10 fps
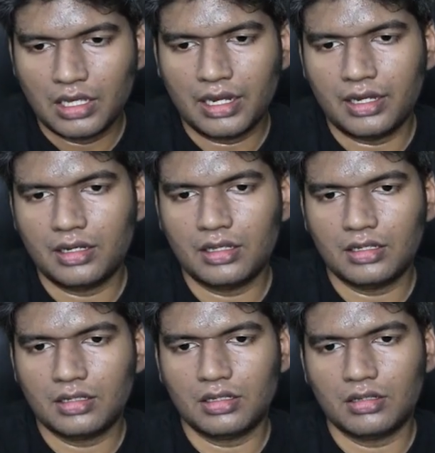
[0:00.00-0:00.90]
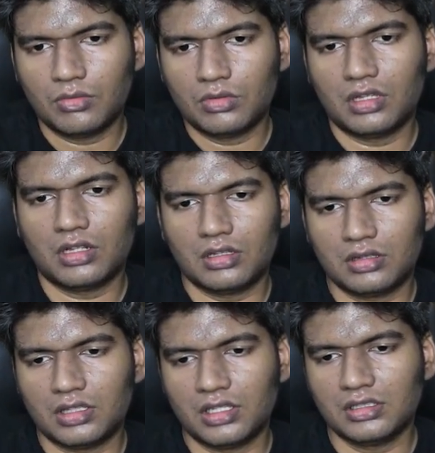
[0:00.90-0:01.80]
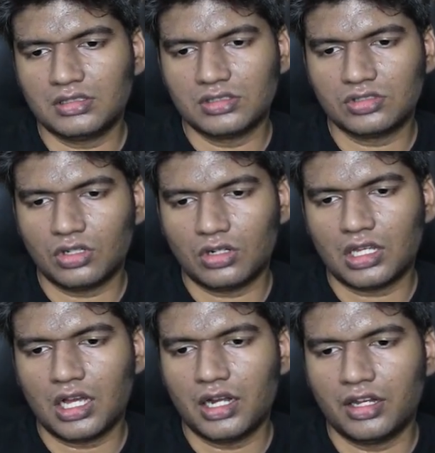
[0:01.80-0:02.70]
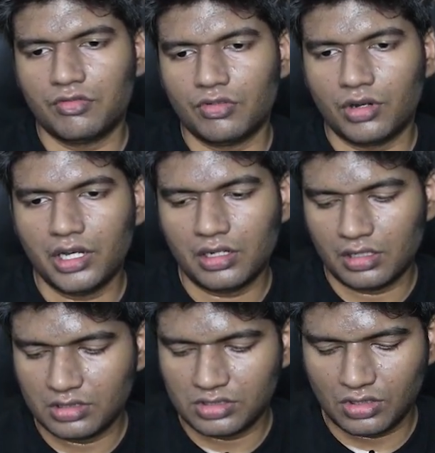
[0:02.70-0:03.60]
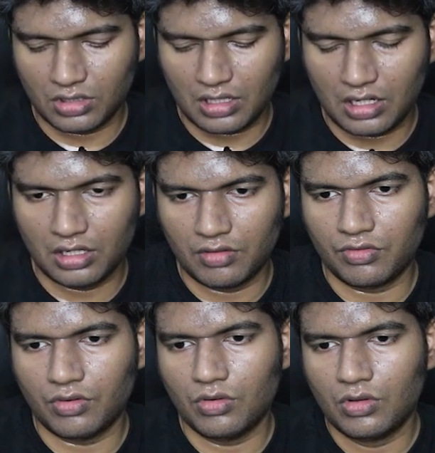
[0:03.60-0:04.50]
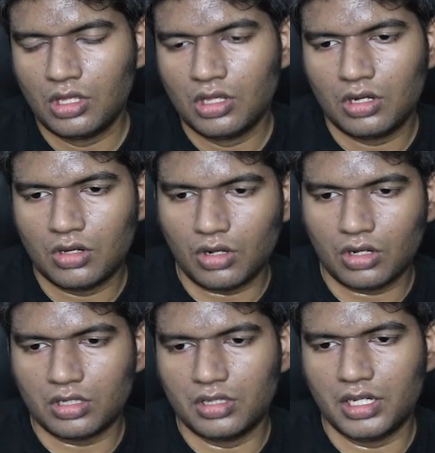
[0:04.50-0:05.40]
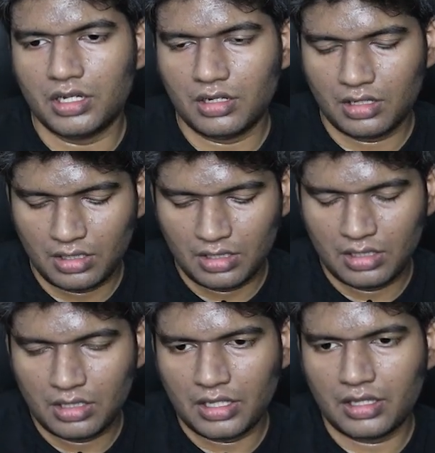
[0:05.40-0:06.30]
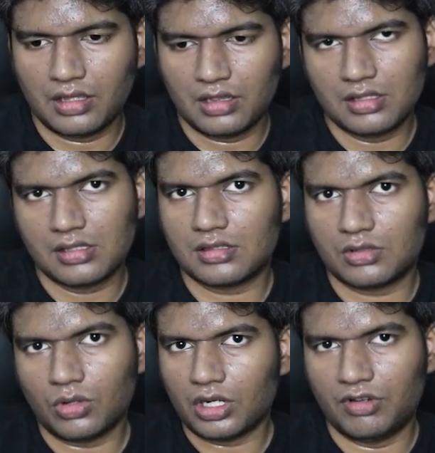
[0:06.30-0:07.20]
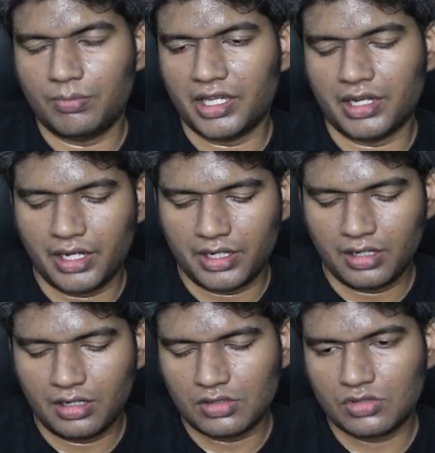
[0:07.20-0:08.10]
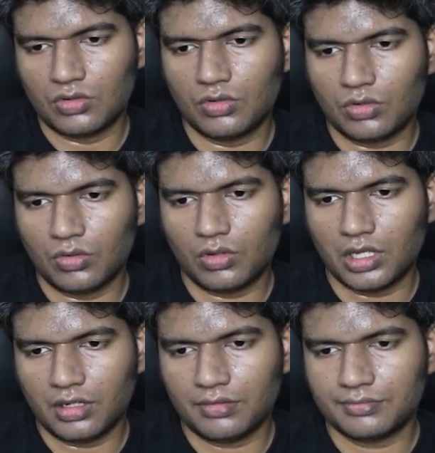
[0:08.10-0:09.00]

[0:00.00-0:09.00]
And the thing is this dot card info, right? This dot card info dot then this token will be created. So token